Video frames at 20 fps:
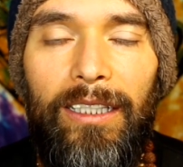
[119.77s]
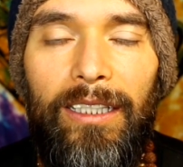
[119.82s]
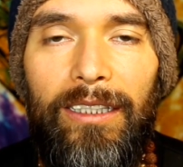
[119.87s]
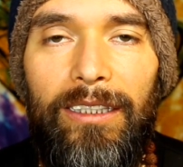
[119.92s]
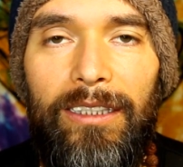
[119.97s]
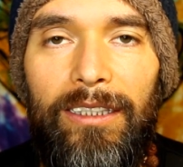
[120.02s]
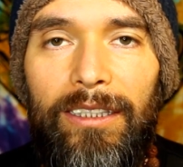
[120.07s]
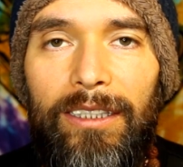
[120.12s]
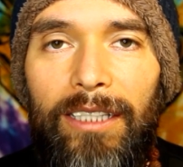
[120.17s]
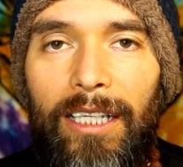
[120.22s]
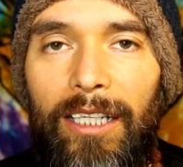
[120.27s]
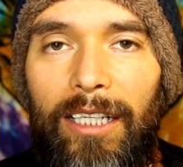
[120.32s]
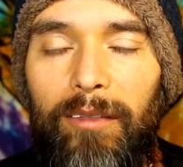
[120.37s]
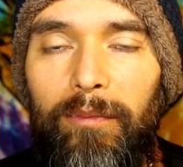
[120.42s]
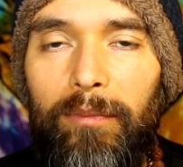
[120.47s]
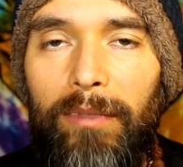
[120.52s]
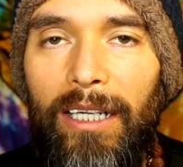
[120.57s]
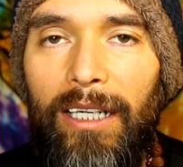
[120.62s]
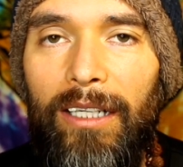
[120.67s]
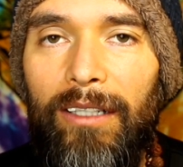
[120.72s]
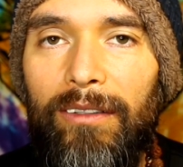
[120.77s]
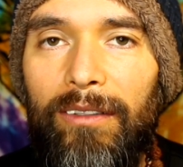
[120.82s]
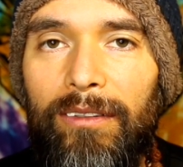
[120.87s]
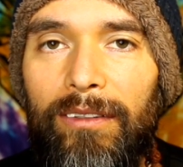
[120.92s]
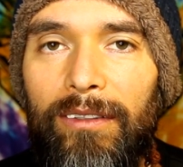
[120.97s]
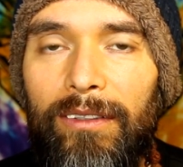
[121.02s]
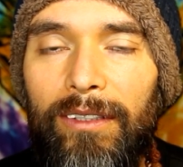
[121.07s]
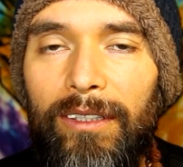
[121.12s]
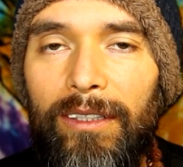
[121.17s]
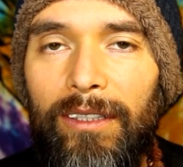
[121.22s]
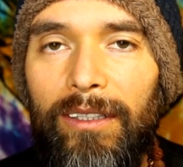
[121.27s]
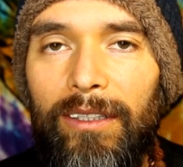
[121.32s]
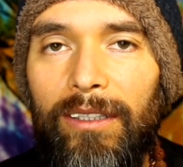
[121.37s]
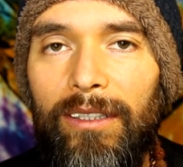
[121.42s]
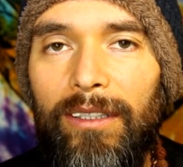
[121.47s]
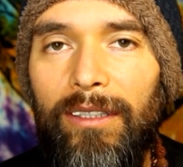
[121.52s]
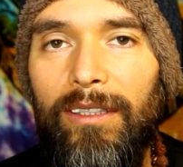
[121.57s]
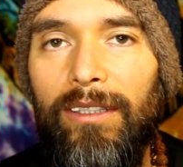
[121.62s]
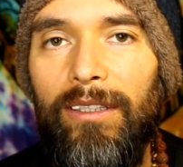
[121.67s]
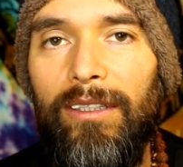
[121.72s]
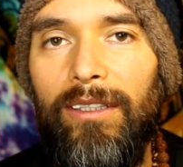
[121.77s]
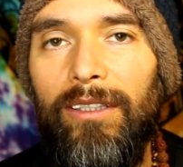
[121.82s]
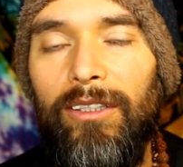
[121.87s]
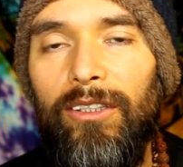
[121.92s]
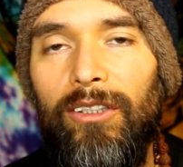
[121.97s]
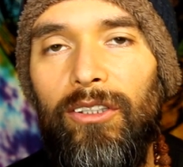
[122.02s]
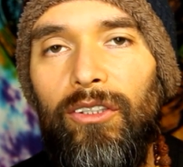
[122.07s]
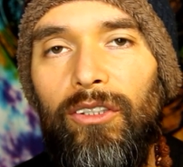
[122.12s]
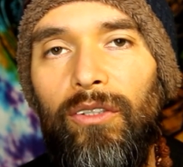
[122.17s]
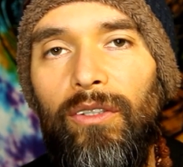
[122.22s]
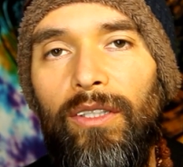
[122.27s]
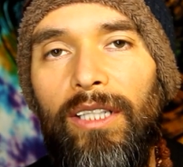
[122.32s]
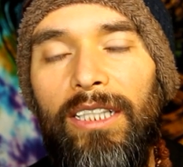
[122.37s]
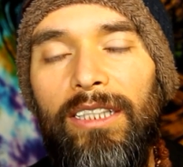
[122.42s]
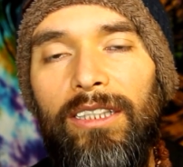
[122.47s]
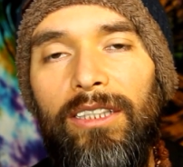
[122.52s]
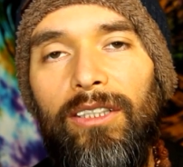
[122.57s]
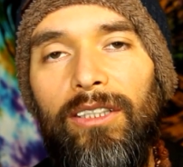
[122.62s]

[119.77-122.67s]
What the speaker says: it's not about trying